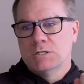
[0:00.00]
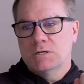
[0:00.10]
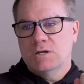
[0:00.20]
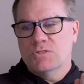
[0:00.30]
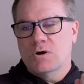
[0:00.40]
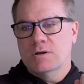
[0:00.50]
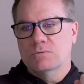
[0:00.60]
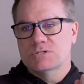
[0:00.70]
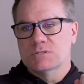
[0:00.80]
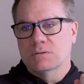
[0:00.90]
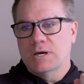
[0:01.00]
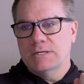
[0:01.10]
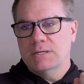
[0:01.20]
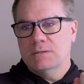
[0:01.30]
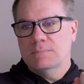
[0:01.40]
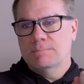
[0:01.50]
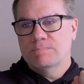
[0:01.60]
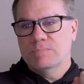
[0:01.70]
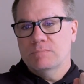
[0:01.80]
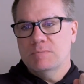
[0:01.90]
I thought it was the lighting,
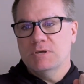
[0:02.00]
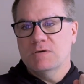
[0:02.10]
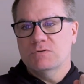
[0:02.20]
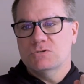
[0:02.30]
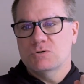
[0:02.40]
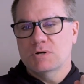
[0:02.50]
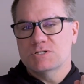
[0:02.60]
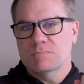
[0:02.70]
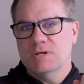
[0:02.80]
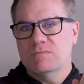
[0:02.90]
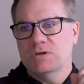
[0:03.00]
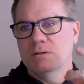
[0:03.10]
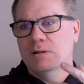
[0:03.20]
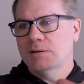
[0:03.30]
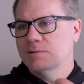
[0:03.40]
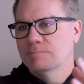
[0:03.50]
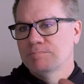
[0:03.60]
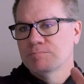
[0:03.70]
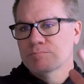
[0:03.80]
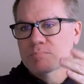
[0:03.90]
maybe giving too much. I'm giving like,
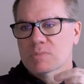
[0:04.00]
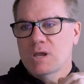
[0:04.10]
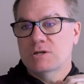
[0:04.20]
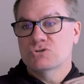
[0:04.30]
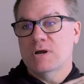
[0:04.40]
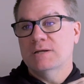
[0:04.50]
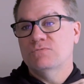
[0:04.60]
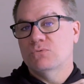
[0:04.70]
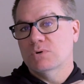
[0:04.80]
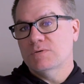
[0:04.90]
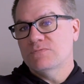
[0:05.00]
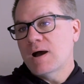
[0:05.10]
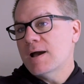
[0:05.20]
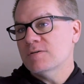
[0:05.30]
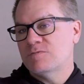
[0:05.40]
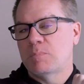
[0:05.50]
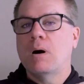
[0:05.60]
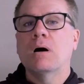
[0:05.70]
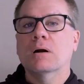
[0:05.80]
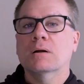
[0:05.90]
I tried 45
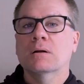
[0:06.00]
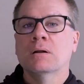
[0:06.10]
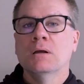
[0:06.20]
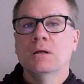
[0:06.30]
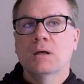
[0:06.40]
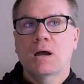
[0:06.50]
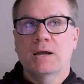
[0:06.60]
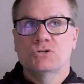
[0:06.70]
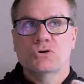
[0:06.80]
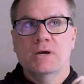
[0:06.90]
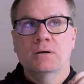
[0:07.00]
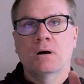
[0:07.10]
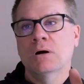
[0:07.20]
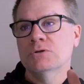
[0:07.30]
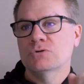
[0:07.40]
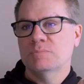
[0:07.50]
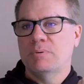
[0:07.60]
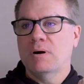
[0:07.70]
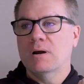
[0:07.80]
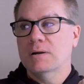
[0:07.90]
par, I tried 100
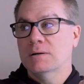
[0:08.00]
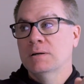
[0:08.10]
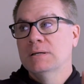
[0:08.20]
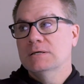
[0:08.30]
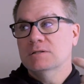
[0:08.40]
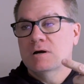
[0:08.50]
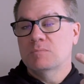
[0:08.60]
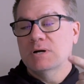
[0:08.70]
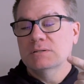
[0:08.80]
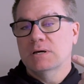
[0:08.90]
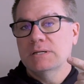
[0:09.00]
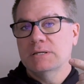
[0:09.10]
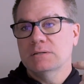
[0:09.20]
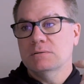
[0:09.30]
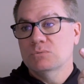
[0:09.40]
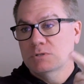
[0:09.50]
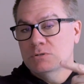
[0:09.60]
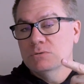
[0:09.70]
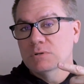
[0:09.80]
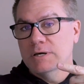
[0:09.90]
par. Now my lighting, the
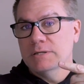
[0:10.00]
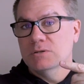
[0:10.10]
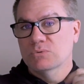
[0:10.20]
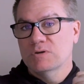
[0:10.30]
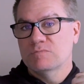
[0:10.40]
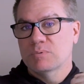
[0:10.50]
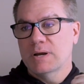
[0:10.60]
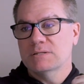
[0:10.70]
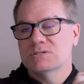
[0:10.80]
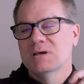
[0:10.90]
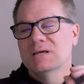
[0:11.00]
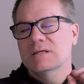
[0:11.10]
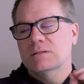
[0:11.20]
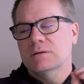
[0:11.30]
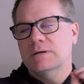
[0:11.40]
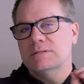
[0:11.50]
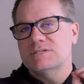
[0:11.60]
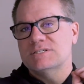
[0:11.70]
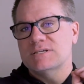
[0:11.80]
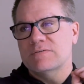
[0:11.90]
new lighting, the Reef Brites, they're at
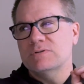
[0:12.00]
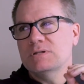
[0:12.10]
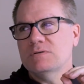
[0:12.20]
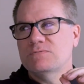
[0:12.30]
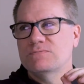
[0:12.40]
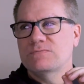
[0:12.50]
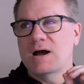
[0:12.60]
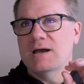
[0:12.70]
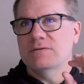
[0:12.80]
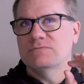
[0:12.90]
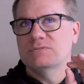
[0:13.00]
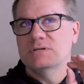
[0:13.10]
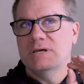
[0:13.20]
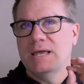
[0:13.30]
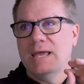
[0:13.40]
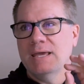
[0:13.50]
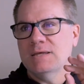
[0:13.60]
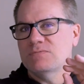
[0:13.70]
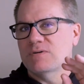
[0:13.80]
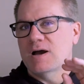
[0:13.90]
75 to
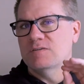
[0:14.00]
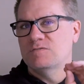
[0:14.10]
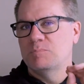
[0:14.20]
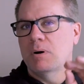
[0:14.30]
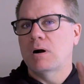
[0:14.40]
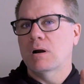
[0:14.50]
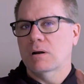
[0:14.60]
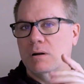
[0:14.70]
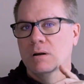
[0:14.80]
85 par.